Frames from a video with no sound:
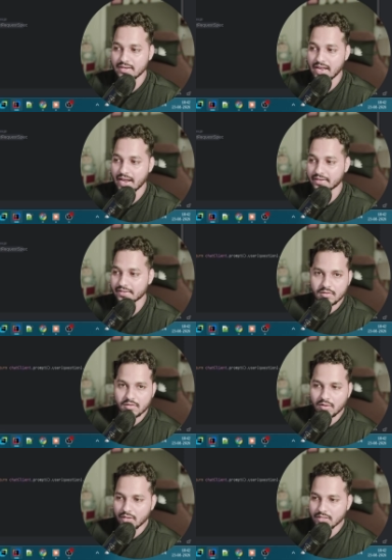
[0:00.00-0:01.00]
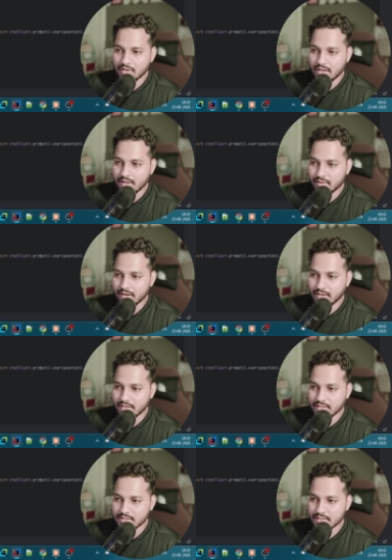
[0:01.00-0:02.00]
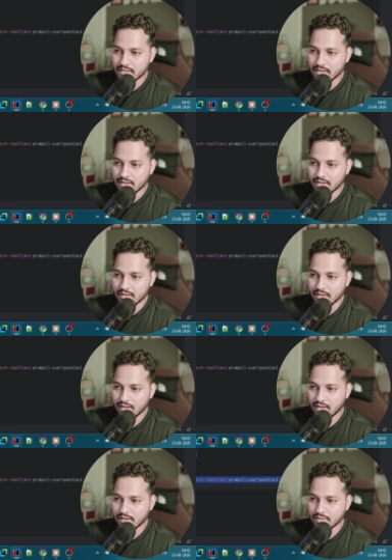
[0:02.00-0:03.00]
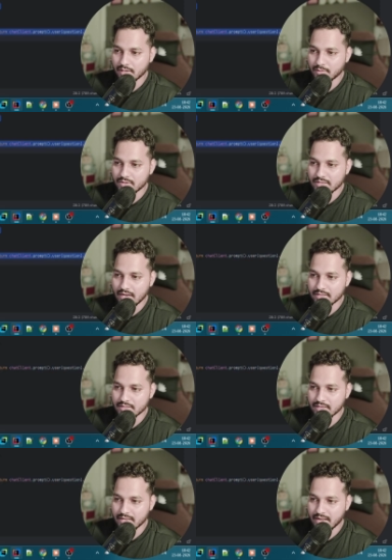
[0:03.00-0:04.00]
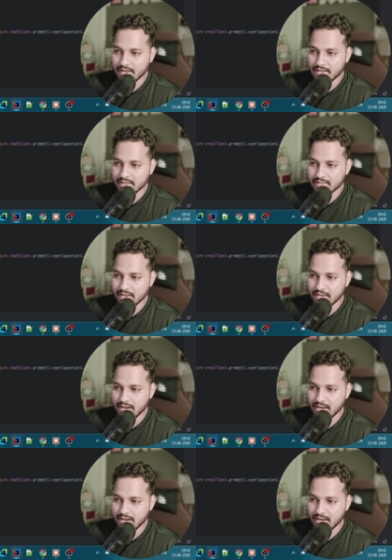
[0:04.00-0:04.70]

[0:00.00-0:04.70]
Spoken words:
act. Okay, so I have created this service class ReActAgent,